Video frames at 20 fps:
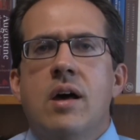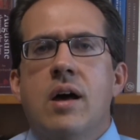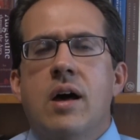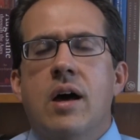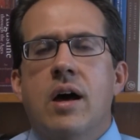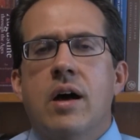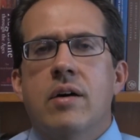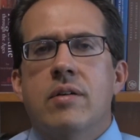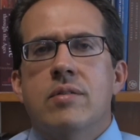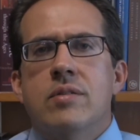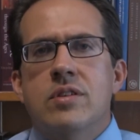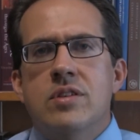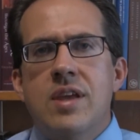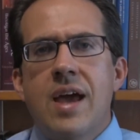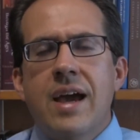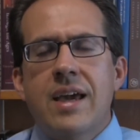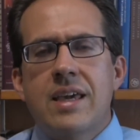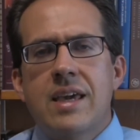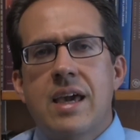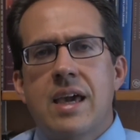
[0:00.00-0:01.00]
uh,
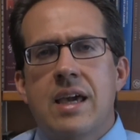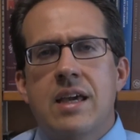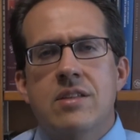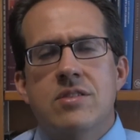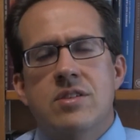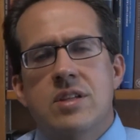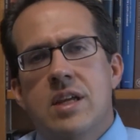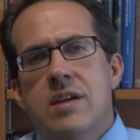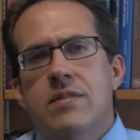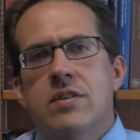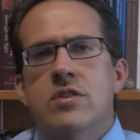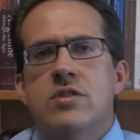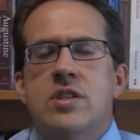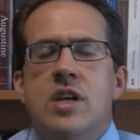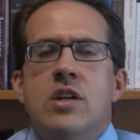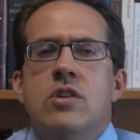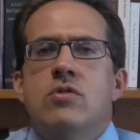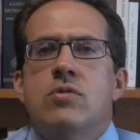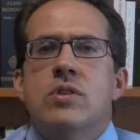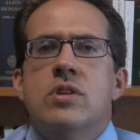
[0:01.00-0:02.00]
decades and even
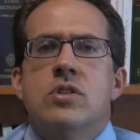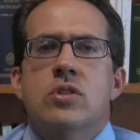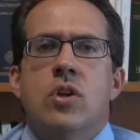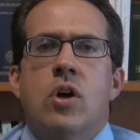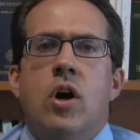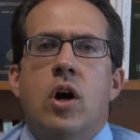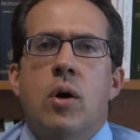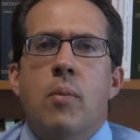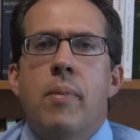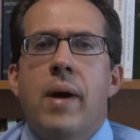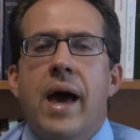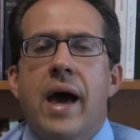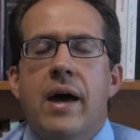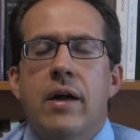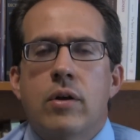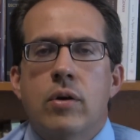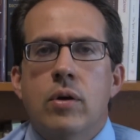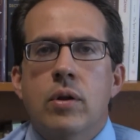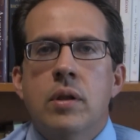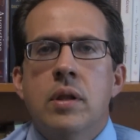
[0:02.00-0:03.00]
centuries long
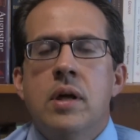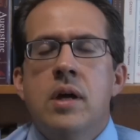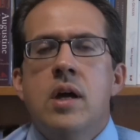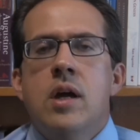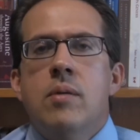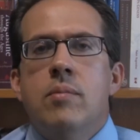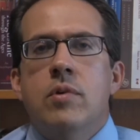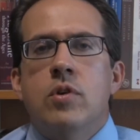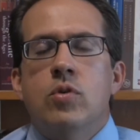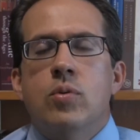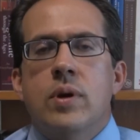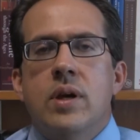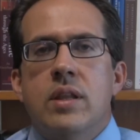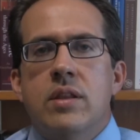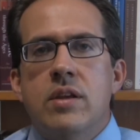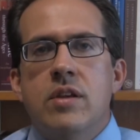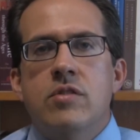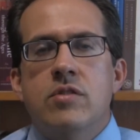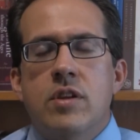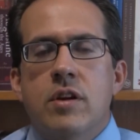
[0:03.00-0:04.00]
battle
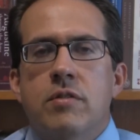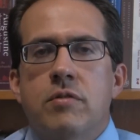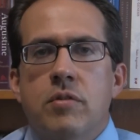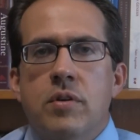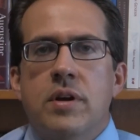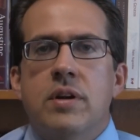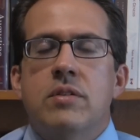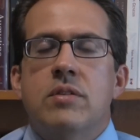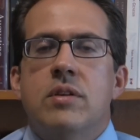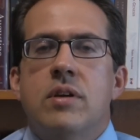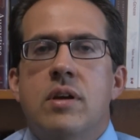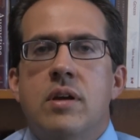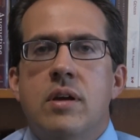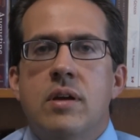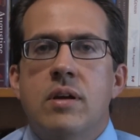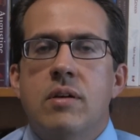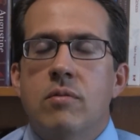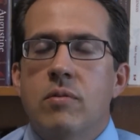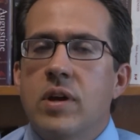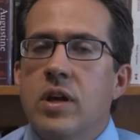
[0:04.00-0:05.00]
between these different,
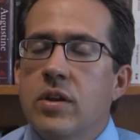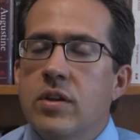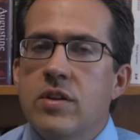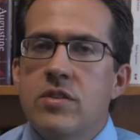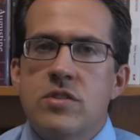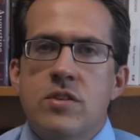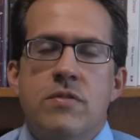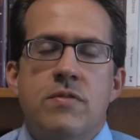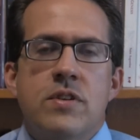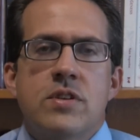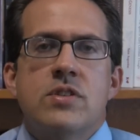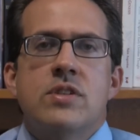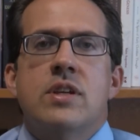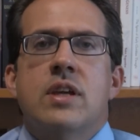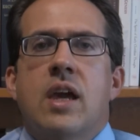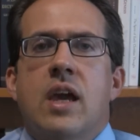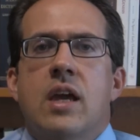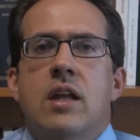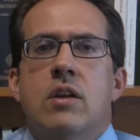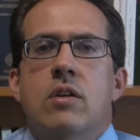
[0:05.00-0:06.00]
really
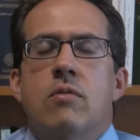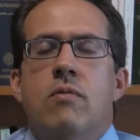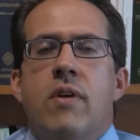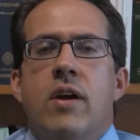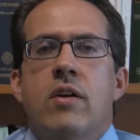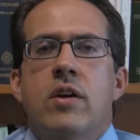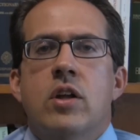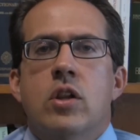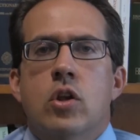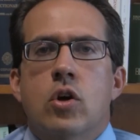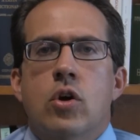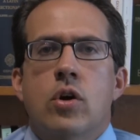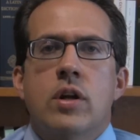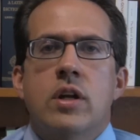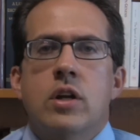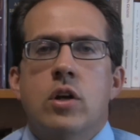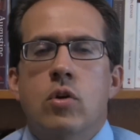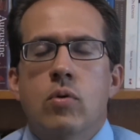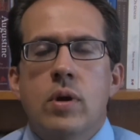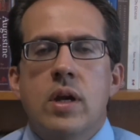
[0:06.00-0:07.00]
sophisticated, very
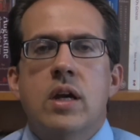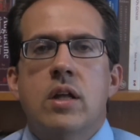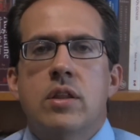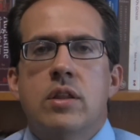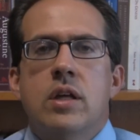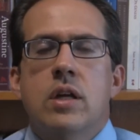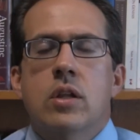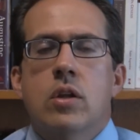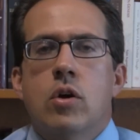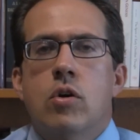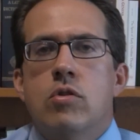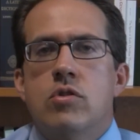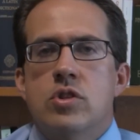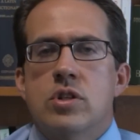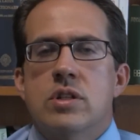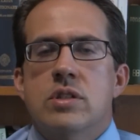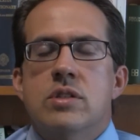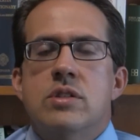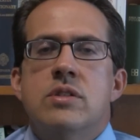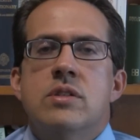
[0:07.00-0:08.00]
learned Greek
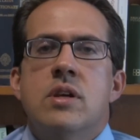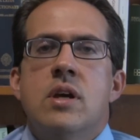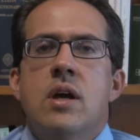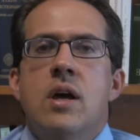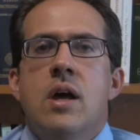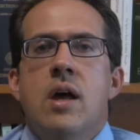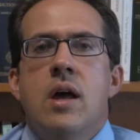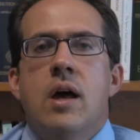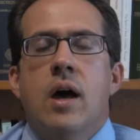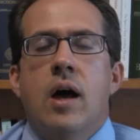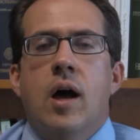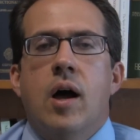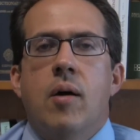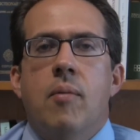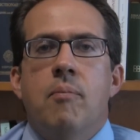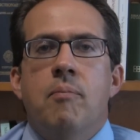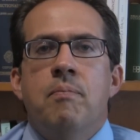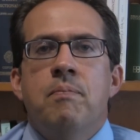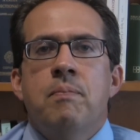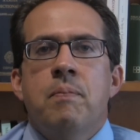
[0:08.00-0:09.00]
theologians.
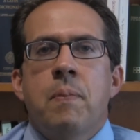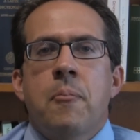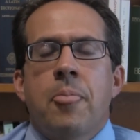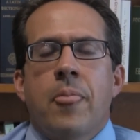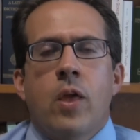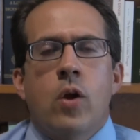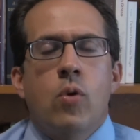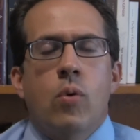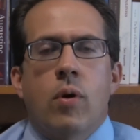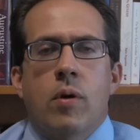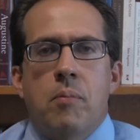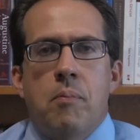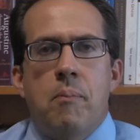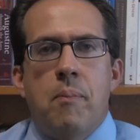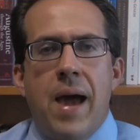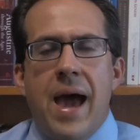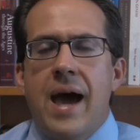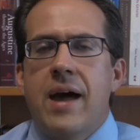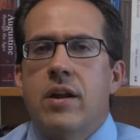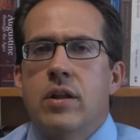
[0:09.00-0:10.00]
Um, who are
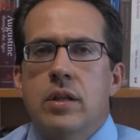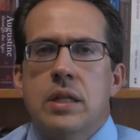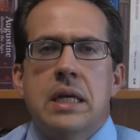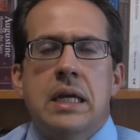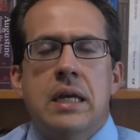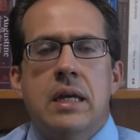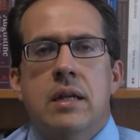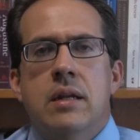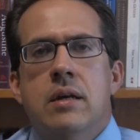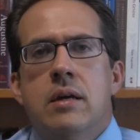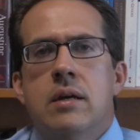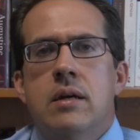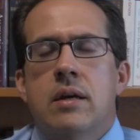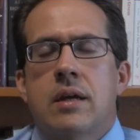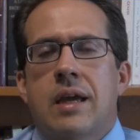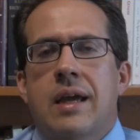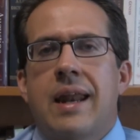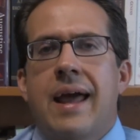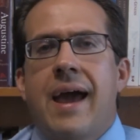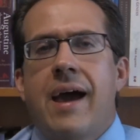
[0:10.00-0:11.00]
battling
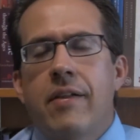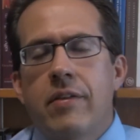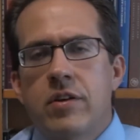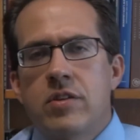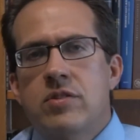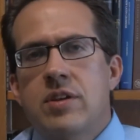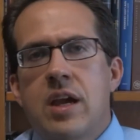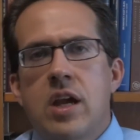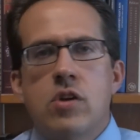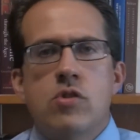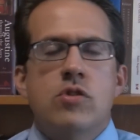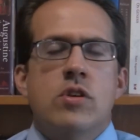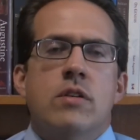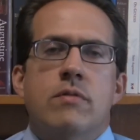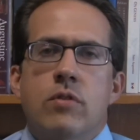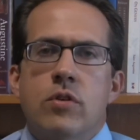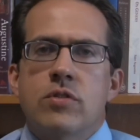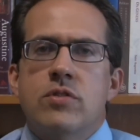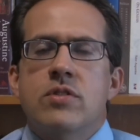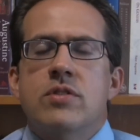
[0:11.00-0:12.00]
kind of
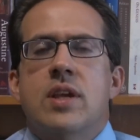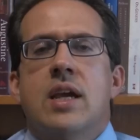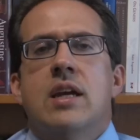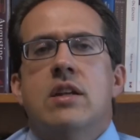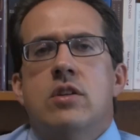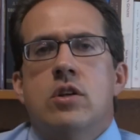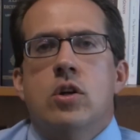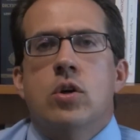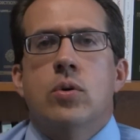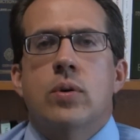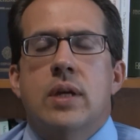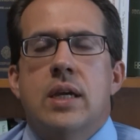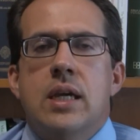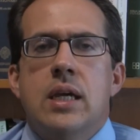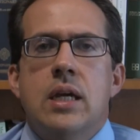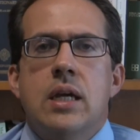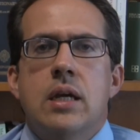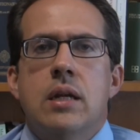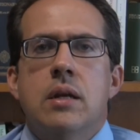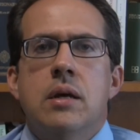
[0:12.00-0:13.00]
Alexandrian versus
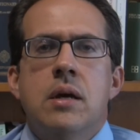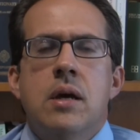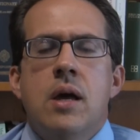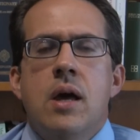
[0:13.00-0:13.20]
Antiochene.